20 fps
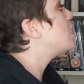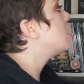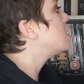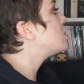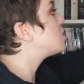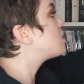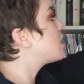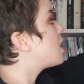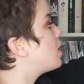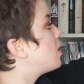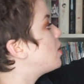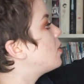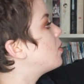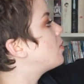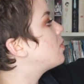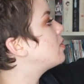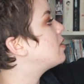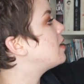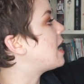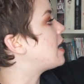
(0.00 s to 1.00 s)

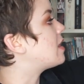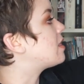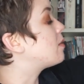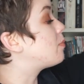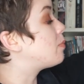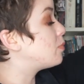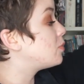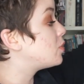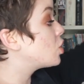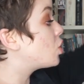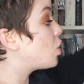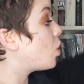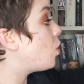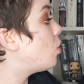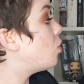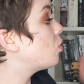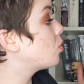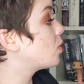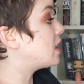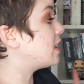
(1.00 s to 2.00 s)
So yeah, the, the
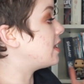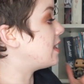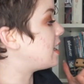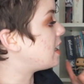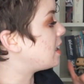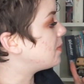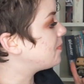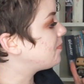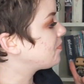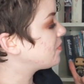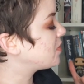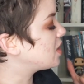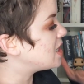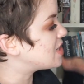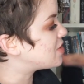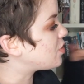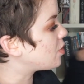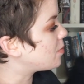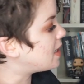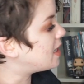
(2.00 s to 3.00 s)
goal really
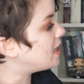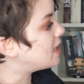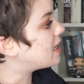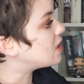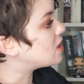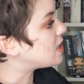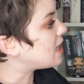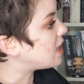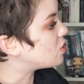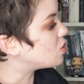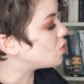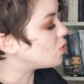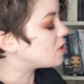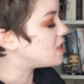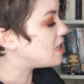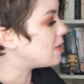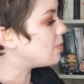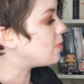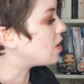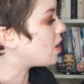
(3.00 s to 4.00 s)
is for me to get down to a
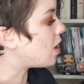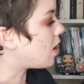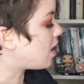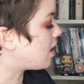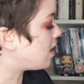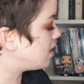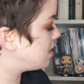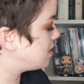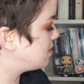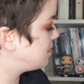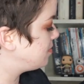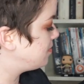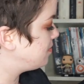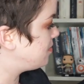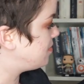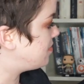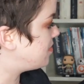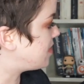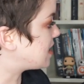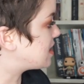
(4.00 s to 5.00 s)
TBR
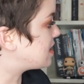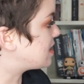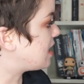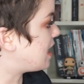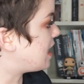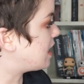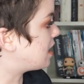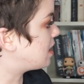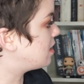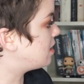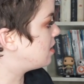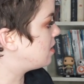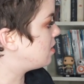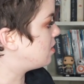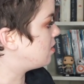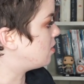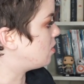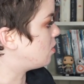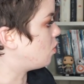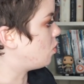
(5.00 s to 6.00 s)
that's like
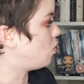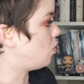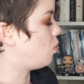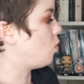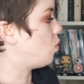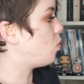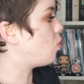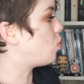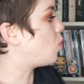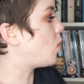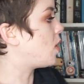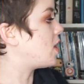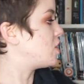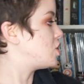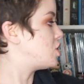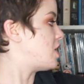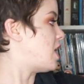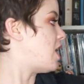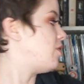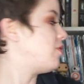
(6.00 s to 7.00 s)
one
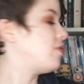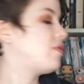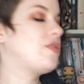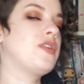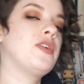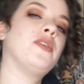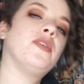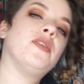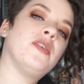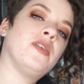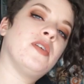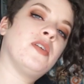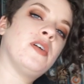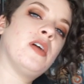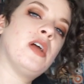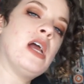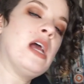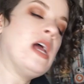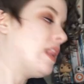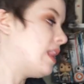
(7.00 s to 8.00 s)
shelf,
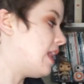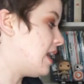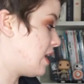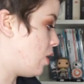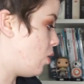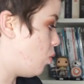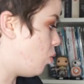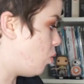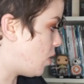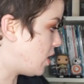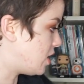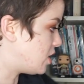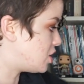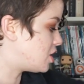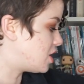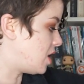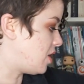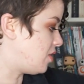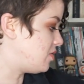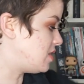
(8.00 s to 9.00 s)
like a one
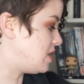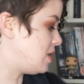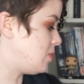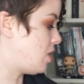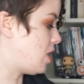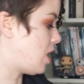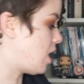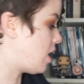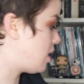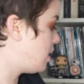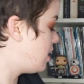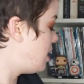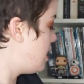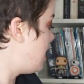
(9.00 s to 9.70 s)
shelf TBR.